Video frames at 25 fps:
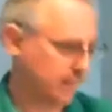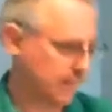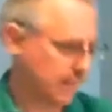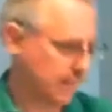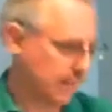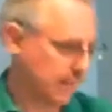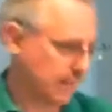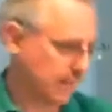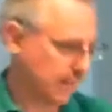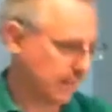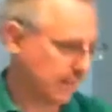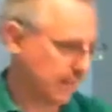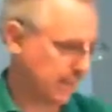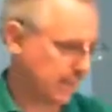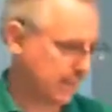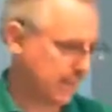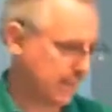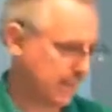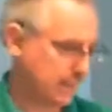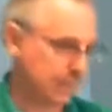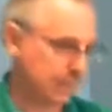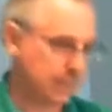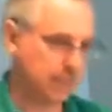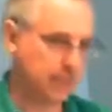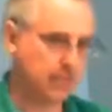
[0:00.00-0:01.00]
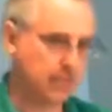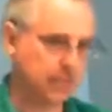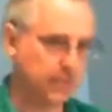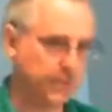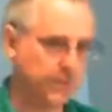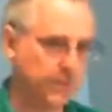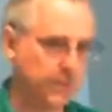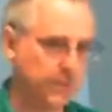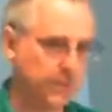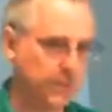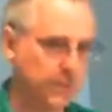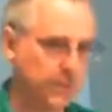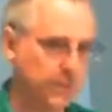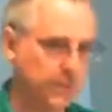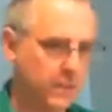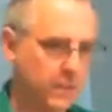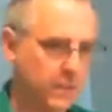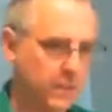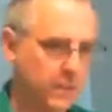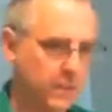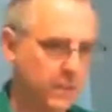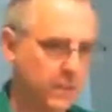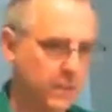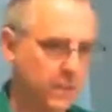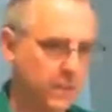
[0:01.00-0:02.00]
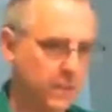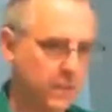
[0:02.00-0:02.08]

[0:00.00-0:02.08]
and let's see, can you see